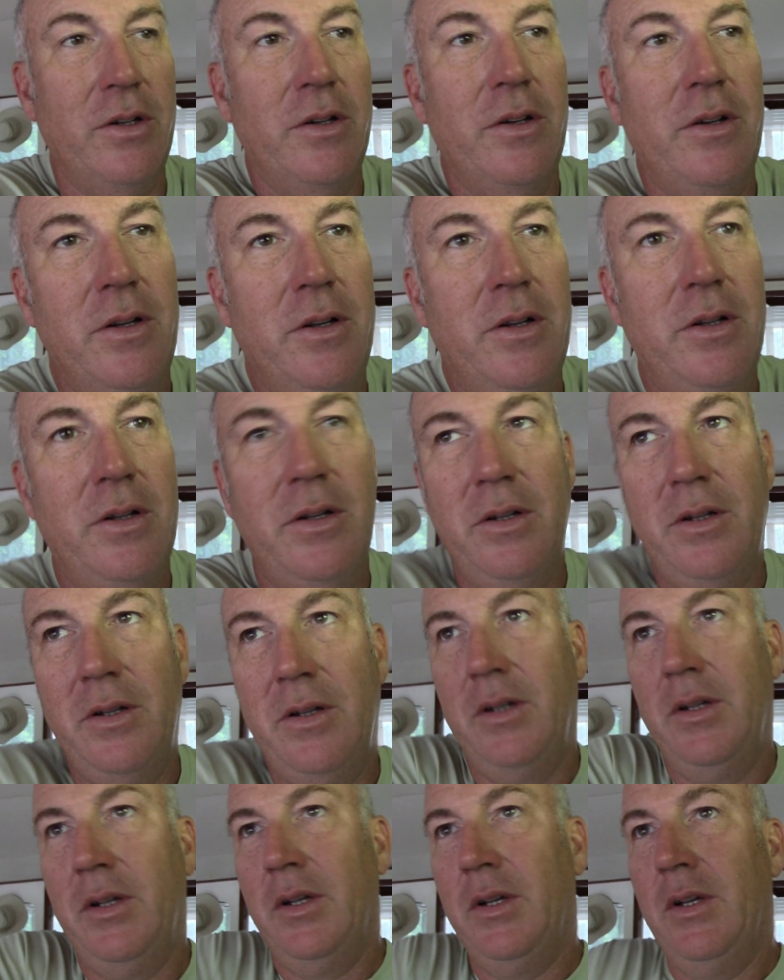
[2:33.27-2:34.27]

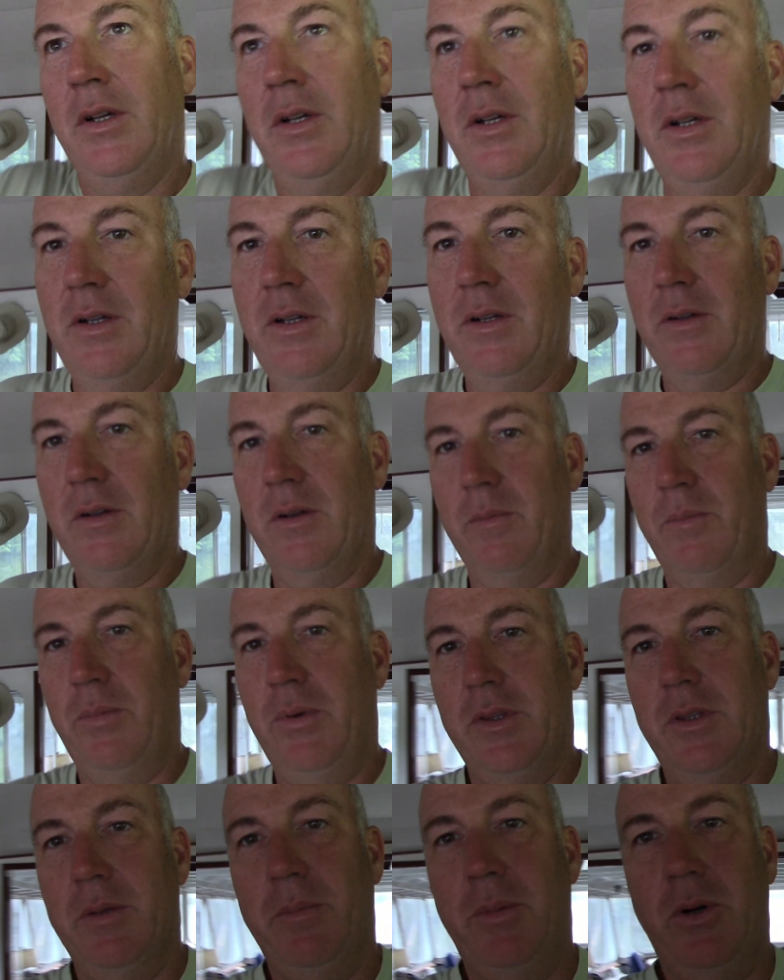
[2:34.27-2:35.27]
We'll
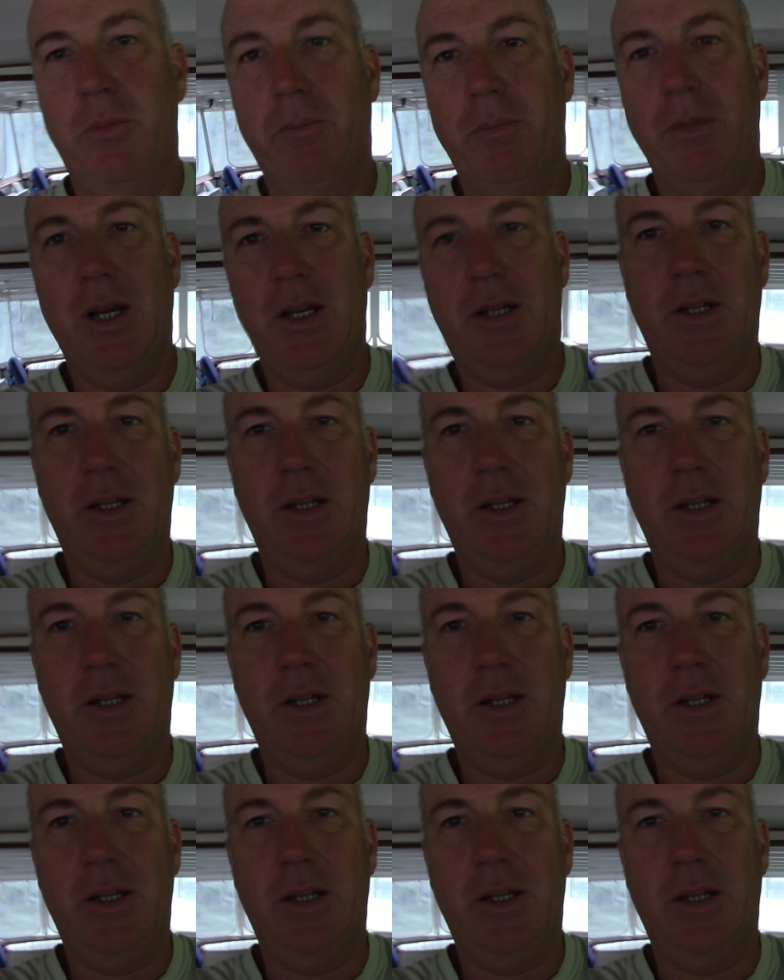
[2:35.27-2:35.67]
put the boat back